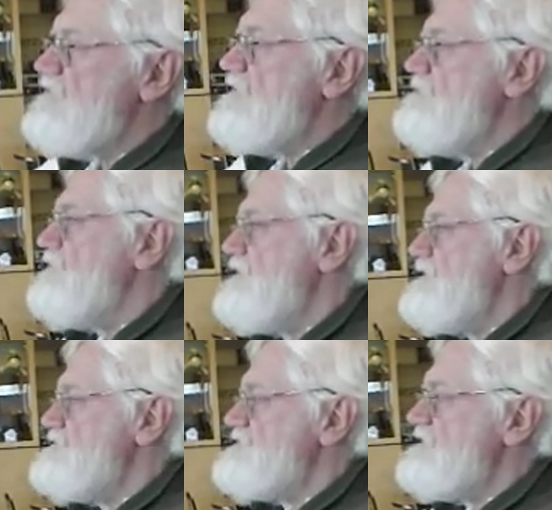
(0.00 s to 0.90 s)

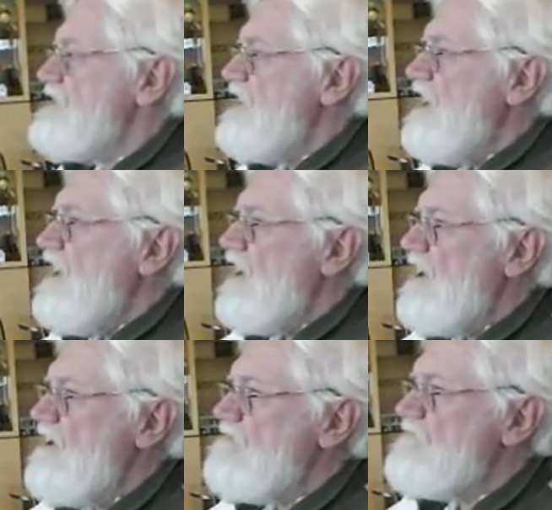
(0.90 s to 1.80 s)

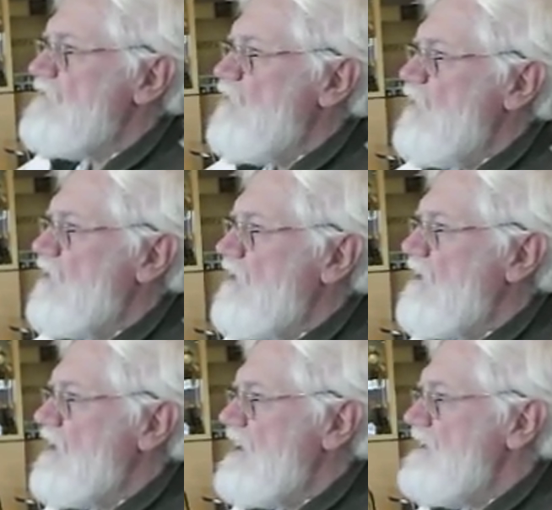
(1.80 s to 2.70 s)
completion of the
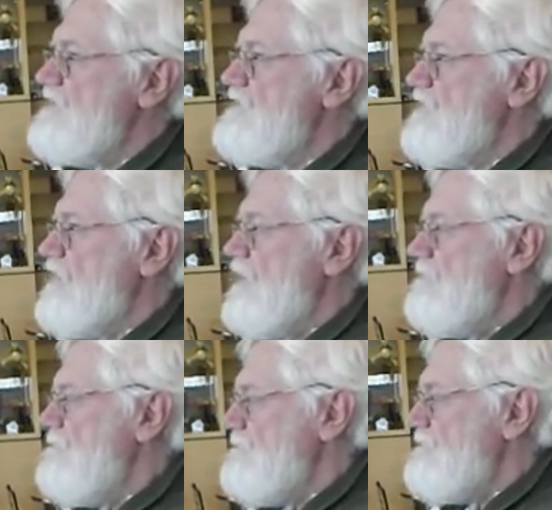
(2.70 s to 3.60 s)
war in
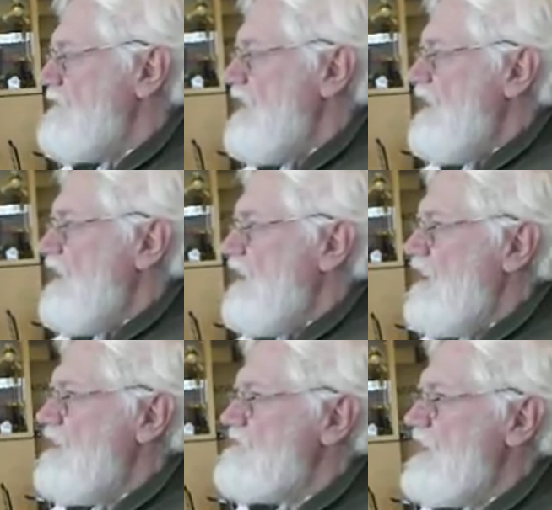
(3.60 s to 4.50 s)
Europe,
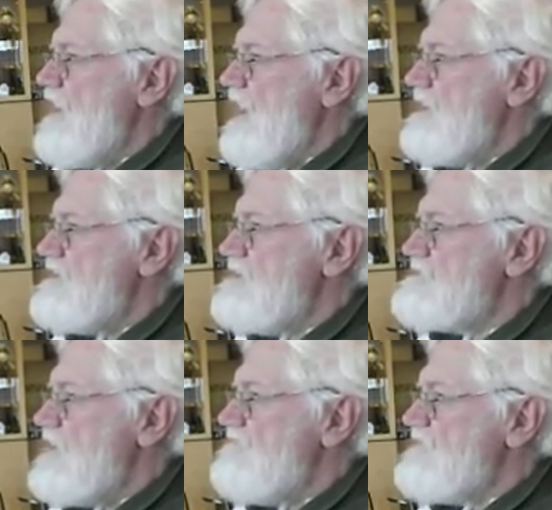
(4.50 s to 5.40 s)
they had
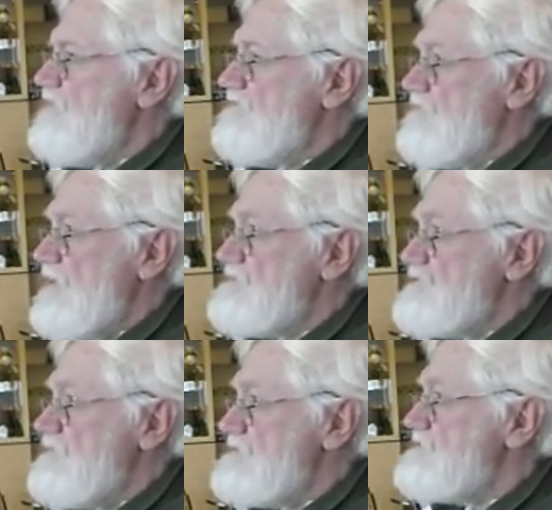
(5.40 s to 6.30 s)
these leftover
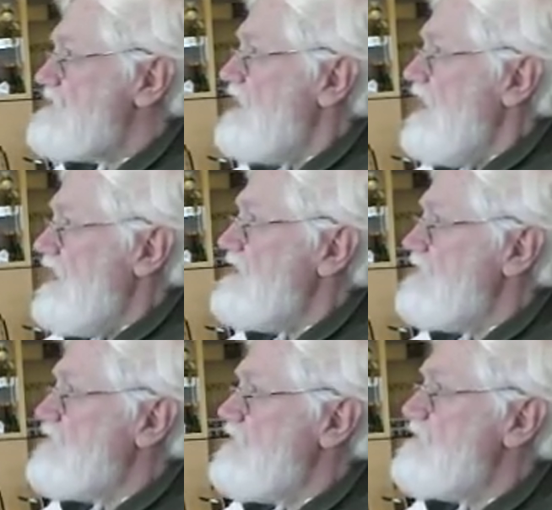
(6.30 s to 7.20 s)
regiments and
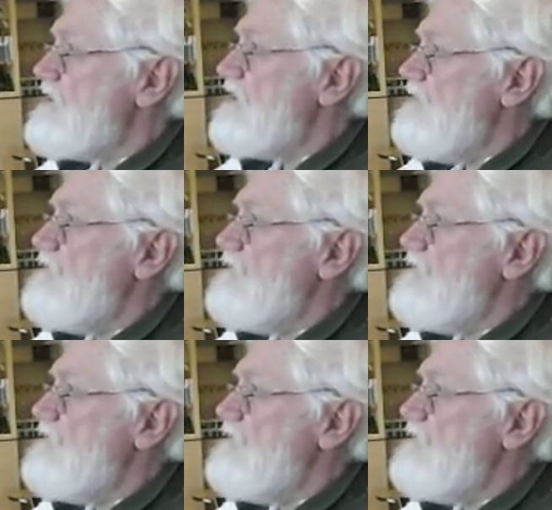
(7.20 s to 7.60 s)
they were going to come